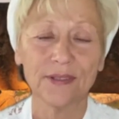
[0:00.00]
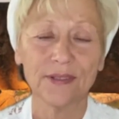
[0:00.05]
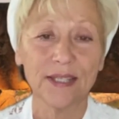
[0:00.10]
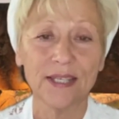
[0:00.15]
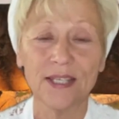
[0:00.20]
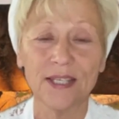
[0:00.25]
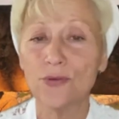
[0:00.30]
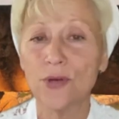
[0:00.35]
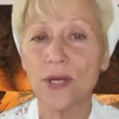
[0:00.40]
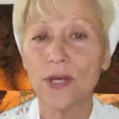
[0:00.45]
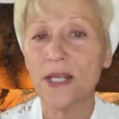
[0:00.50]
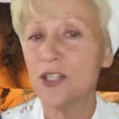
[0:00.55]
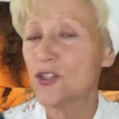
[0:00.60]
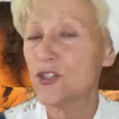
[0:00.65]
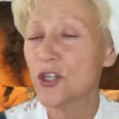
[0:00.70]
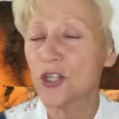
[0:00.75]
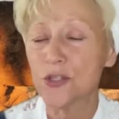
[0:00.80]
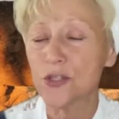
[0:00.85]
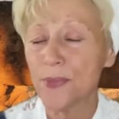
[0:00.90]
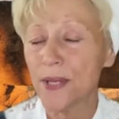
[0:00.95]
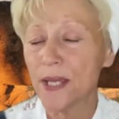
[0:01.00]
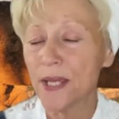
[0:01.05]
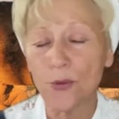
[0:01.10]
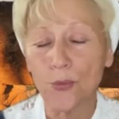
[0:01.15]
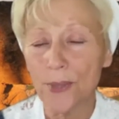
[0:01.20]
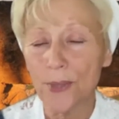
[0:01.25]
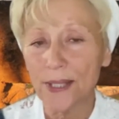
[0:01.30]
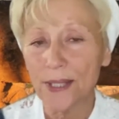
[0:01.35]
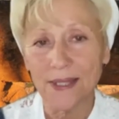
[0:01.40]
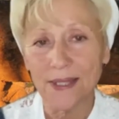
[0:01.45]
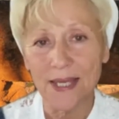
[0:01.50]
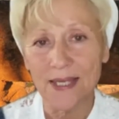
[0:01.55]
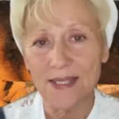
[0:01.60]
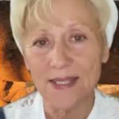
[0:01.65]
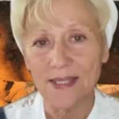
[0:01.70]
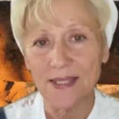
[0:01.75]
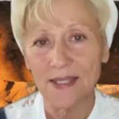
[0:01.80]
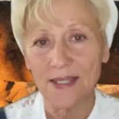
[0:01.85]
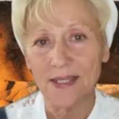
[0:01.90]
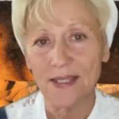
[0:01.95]
Israel is just being a witness.
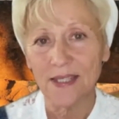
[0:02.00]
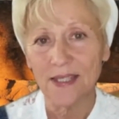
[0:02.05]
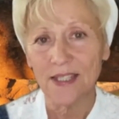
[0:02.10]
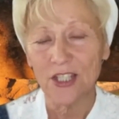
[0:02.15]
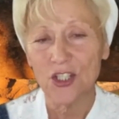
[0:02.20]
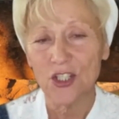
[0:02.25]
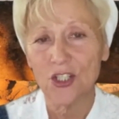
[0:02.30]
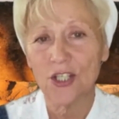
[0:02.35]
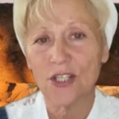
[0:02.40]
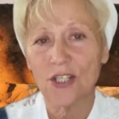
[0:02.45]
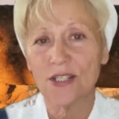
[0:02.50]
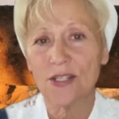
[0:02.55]
It's just